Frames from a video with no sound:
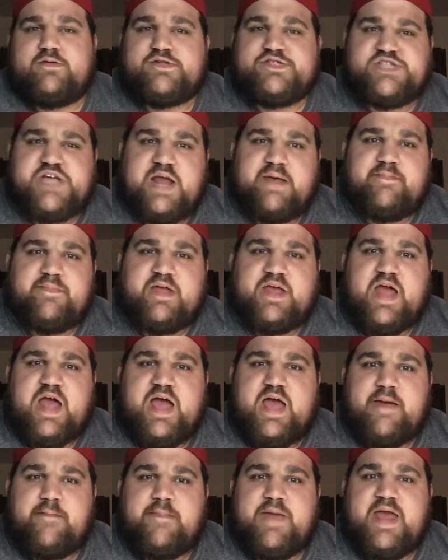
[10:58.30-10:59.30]
shame the
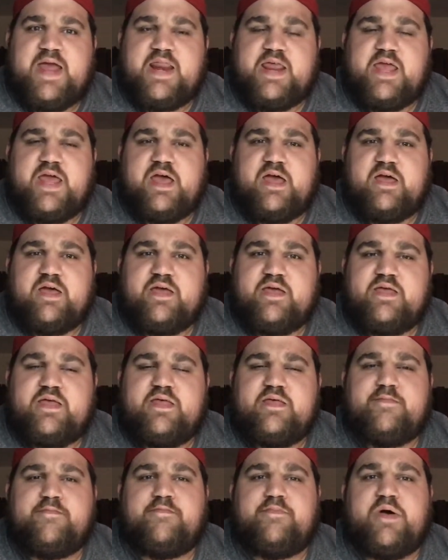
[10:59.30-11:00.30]
guy at Mania.
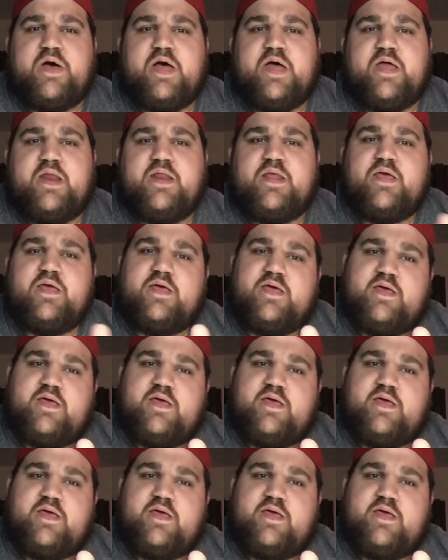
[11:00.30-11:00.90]
But